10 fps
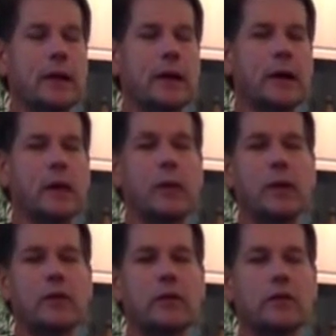on anyone
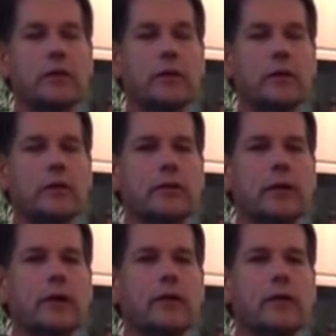else except for
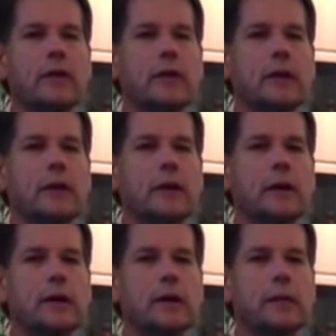yourself.
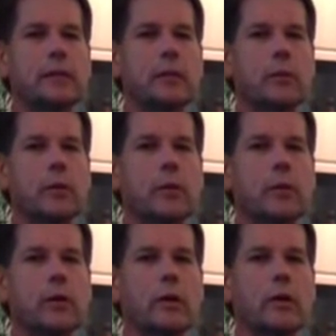
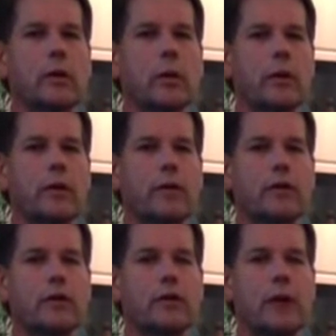Where you're working
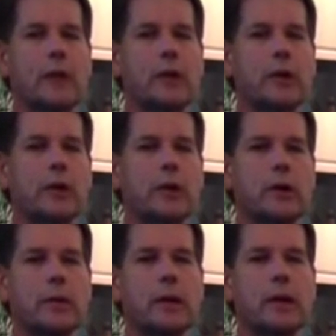for a job, you know you're going
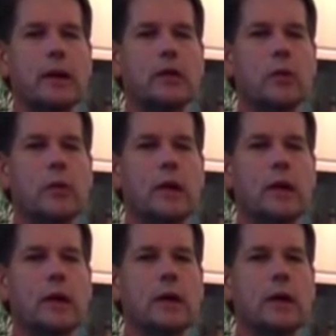to get paid each week.
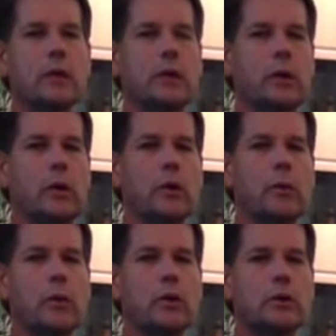When you own a
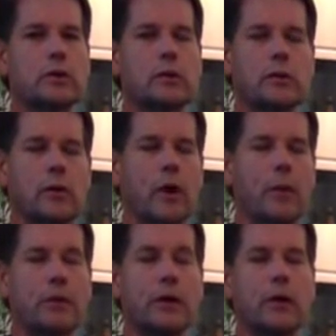mortgage, our
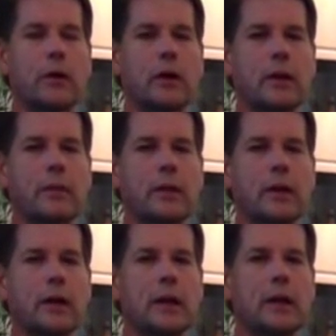particular
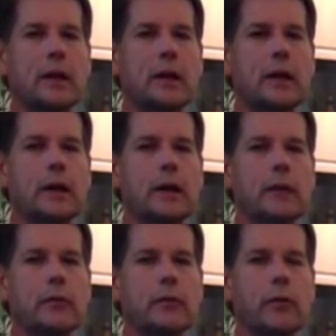company,
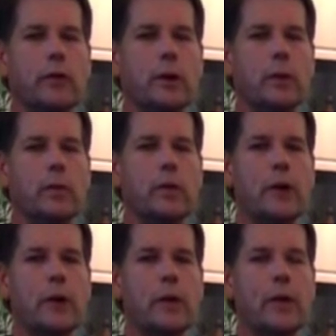you really don't
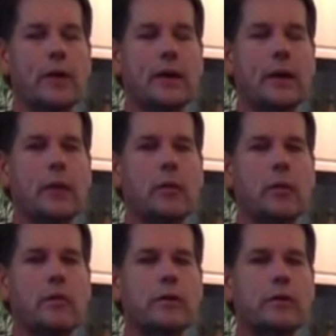know at the time when we
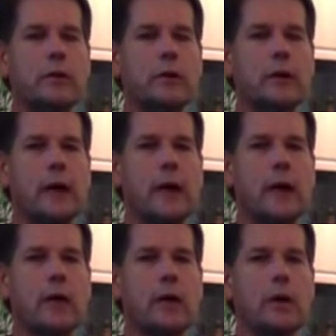first started
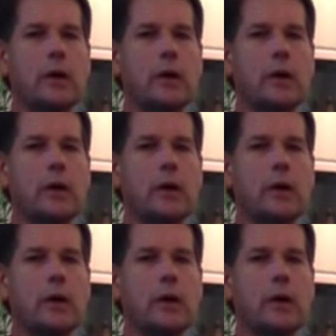out